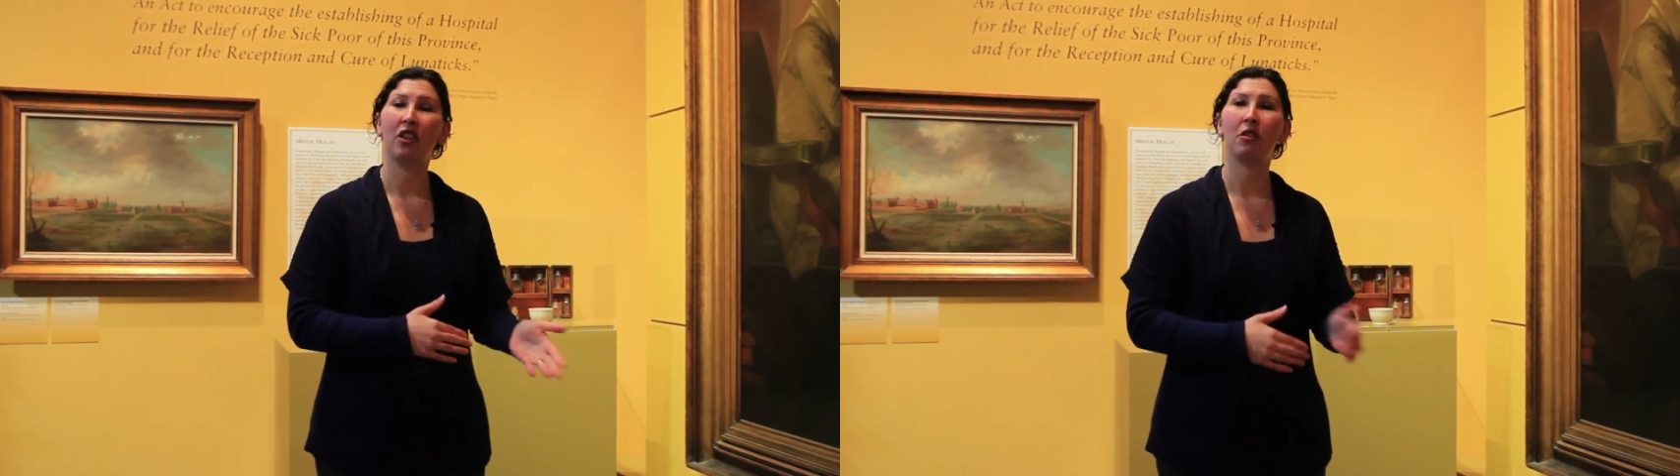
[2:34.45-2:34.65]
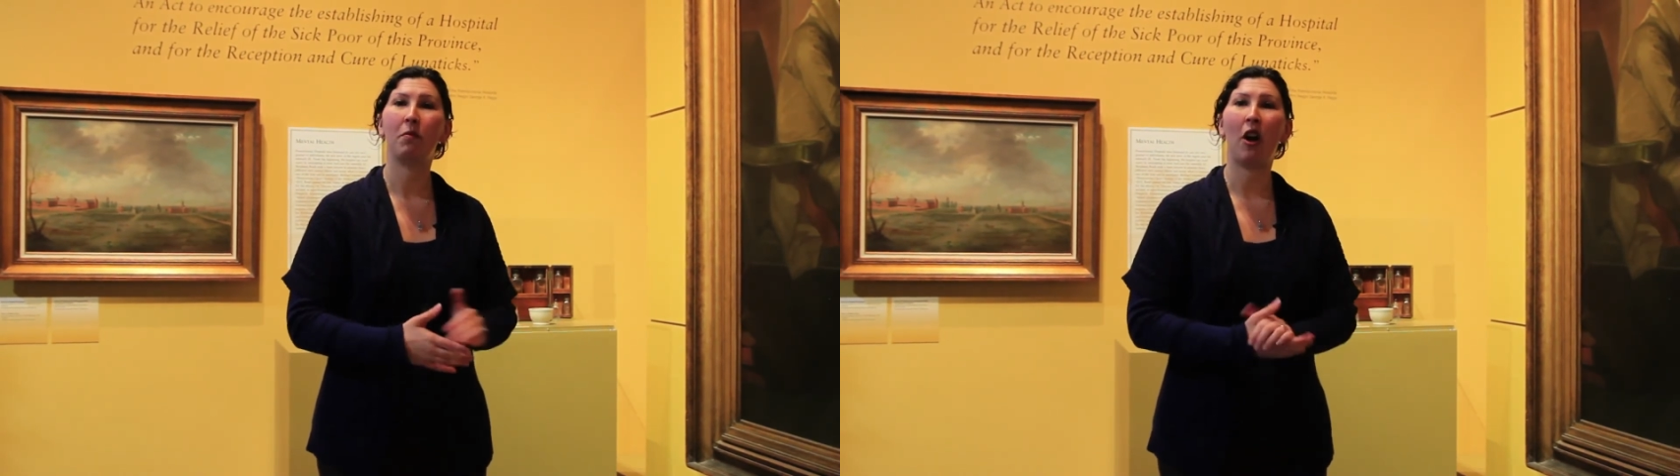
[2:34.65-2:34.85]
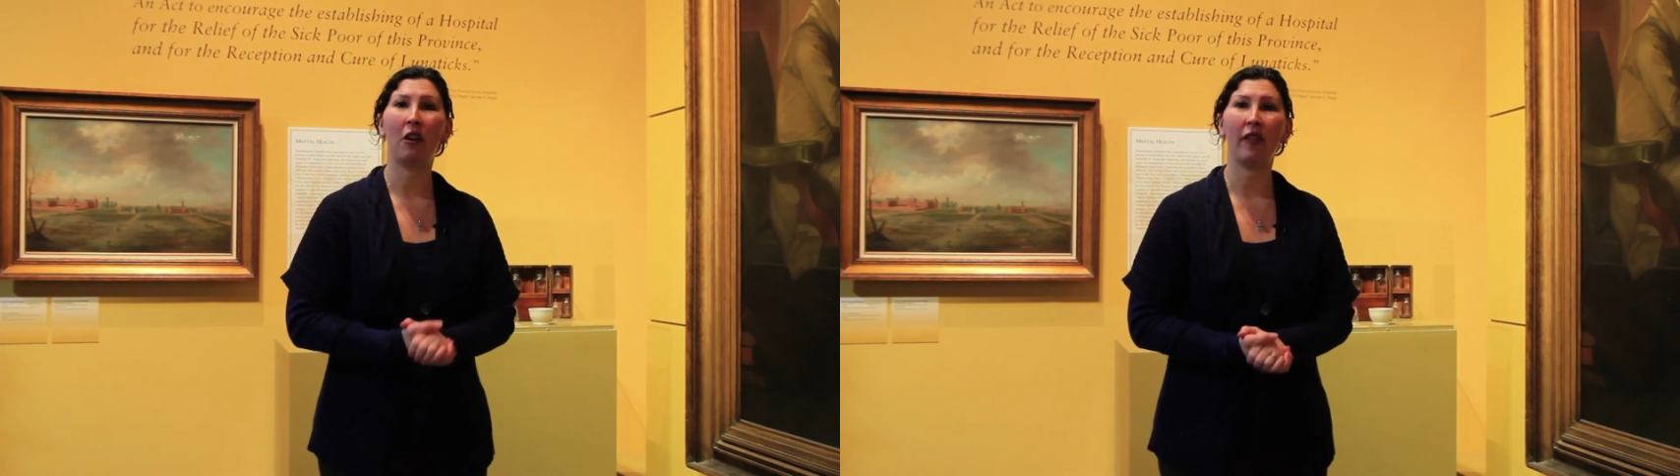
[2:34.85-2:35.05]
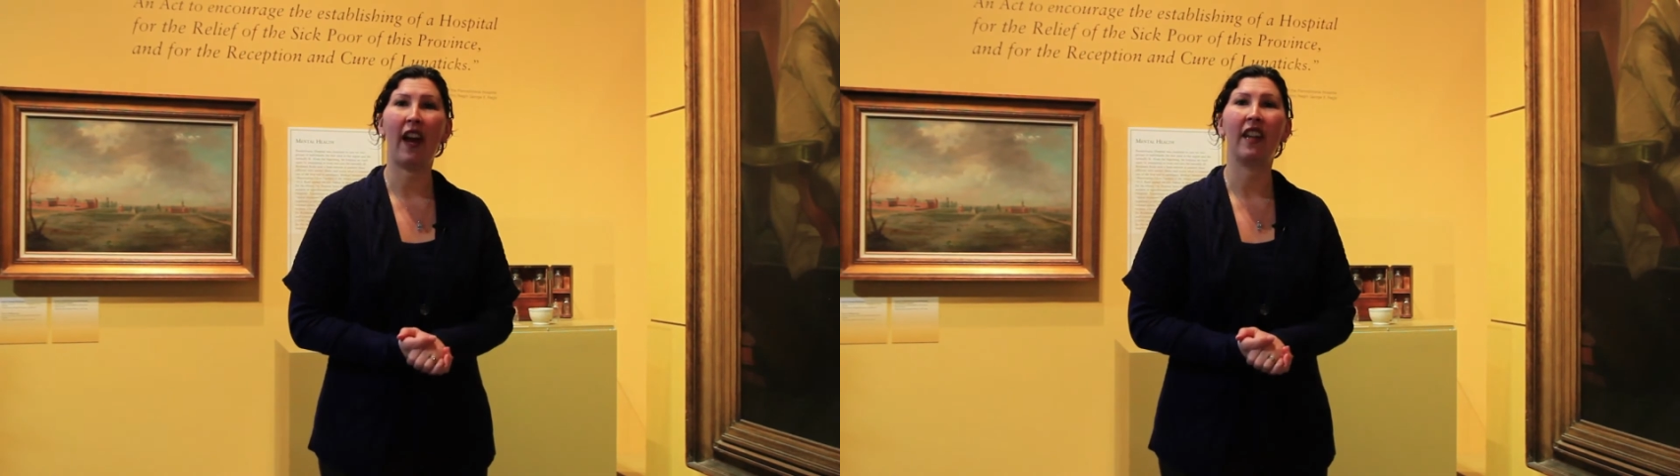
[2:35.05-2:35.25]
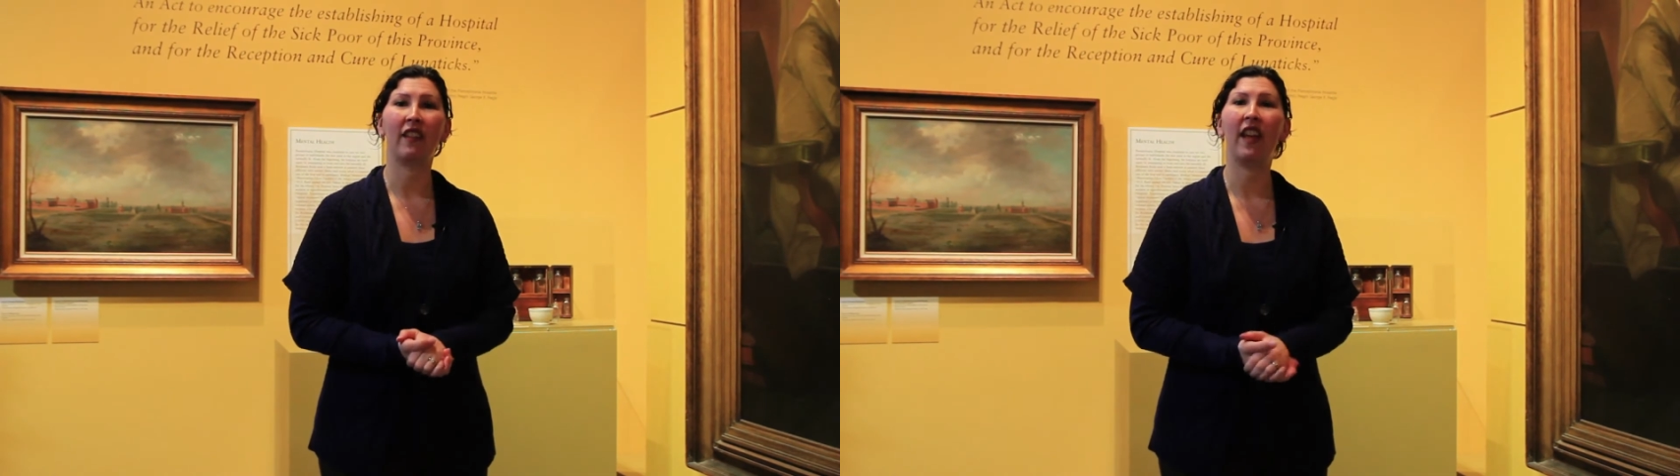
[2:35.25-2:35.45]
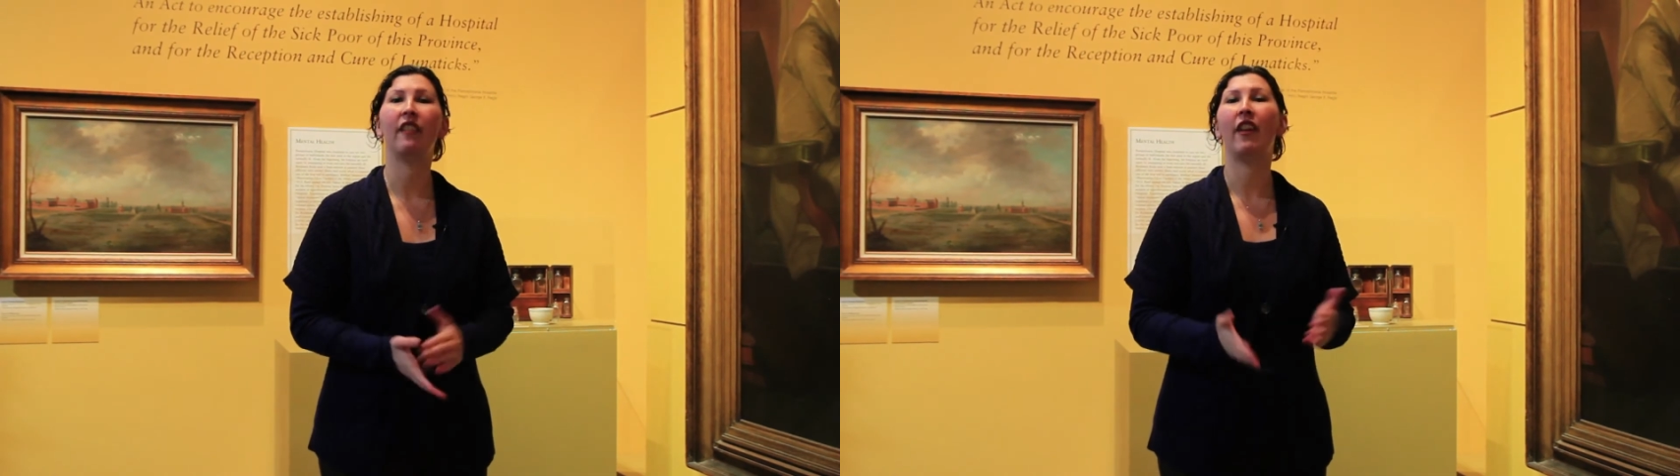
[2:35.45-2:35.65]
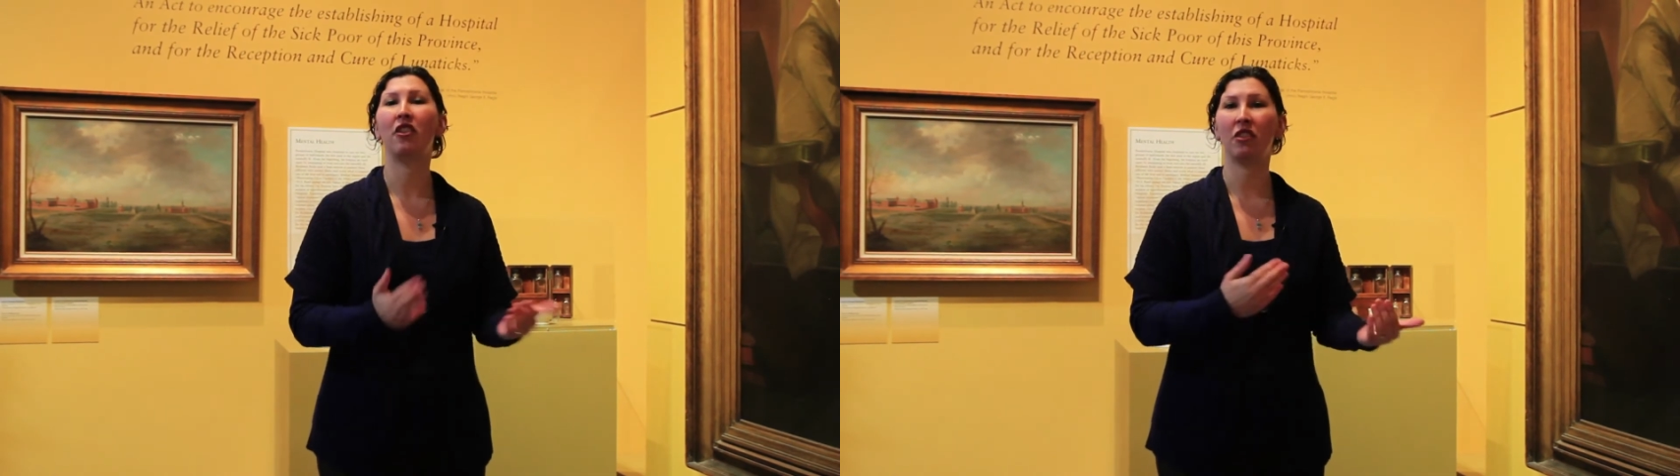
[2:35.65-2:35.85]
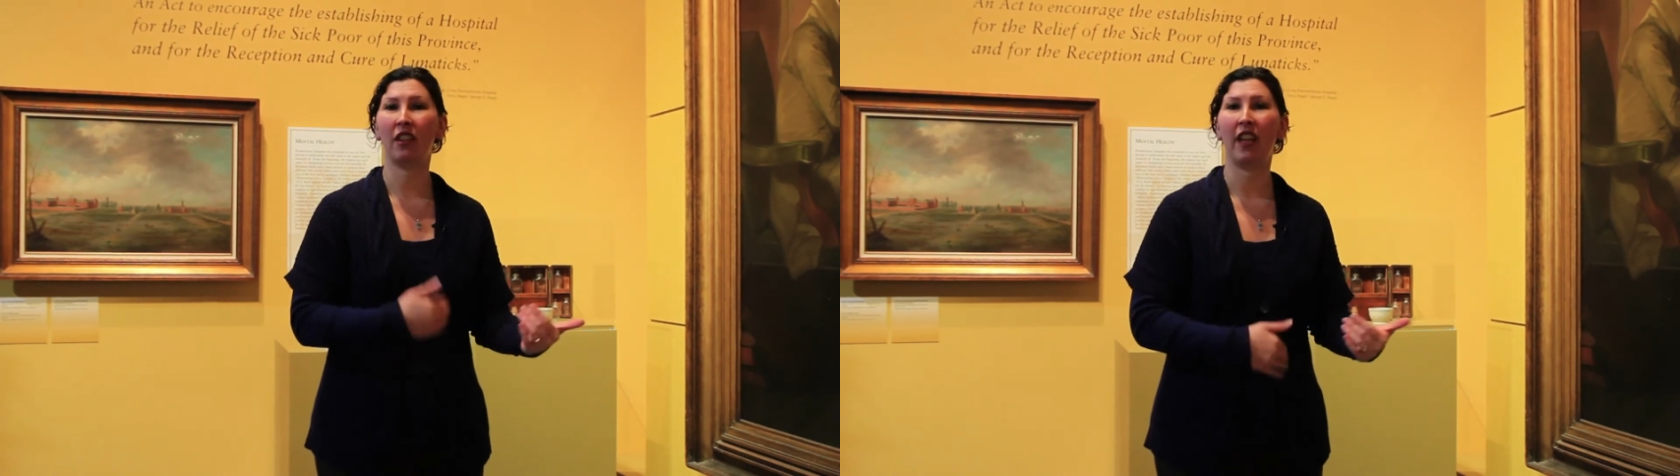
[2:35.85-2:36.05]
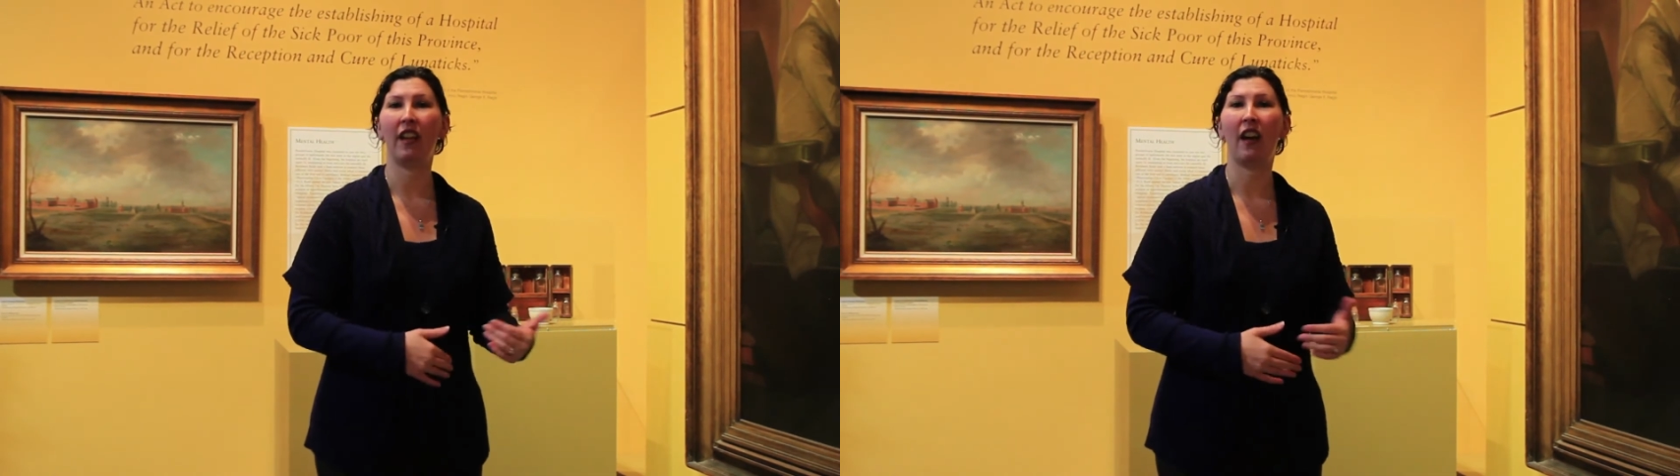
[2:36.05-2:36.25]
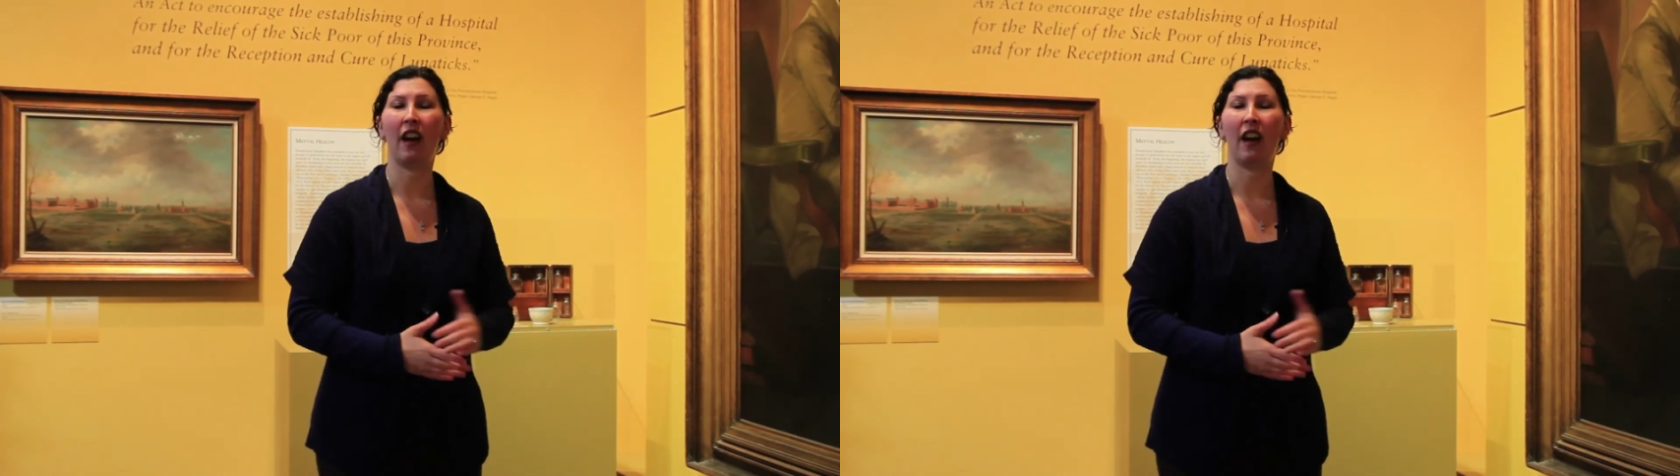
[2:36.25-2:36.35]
to borrow that, and then eventually